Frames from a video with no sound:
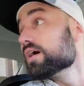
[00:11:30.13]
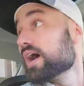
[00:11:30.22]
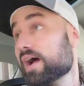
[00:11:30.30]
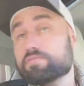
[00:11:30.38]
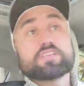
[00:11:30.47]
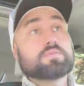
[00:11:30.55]

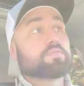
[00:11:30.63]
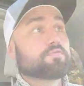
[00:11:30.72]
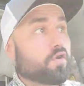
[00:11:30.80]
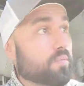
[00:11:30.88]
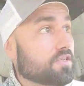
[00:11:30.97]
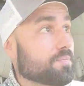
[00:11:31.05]
I've seen
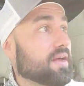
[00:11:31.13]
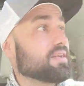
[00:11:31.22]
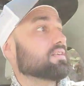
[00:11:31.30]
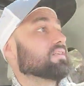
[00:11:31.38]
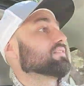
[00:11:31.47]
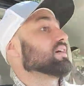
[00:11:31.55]
performance
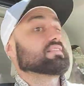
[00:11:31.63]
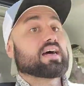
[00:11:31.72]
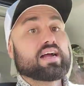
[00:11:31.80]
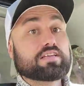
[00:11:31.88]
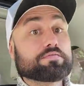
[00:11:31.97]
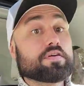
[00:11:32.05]
bases as
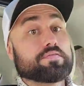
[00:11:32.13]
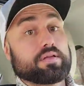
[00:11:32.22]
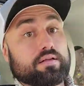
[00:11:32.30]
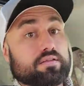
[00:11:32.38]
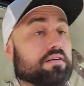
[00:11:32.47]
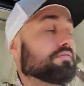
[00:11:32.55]
high as fifty.
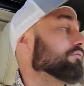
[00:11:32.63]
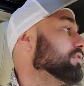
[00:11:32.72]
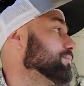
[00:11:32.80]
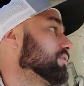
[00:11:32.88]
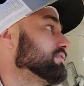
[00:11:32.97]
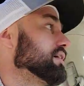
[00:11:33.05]
They'll take
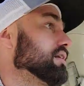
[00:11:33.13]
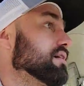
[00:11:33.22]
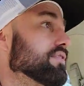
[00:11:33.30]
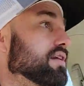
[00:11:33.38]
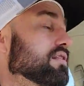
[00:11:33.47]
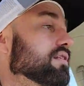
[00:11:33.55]
fifty percent
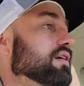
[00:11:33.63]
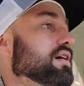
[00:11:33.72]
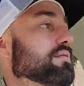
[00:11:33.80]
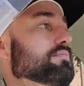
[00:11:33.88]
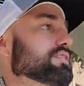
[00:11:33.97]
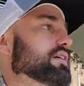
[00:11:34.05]
of anything that
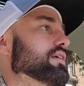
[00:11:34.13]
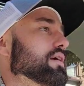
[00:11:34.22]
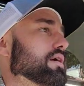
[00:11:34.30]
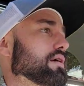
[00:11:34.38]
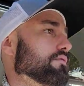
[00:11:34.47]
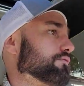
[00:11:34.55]
comes in,
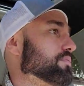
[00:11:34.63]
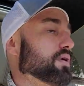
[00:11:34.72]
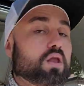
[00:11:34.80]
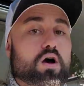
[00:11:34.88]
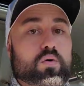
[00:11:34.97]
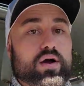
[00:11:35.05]
from a
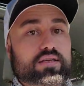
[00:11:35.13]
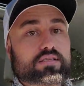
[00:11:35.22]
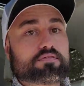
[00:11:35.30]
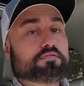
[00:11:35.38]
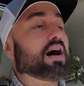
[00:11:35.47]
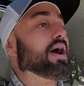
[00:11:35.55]
low
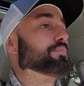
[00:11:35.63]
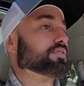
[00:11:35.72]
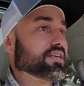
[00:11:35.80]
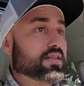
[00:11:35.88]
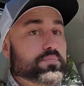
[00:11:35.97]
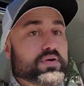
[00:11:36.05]
as five
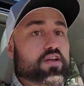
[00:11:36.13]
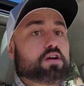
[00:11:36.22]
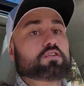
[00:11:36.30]
percent, depending on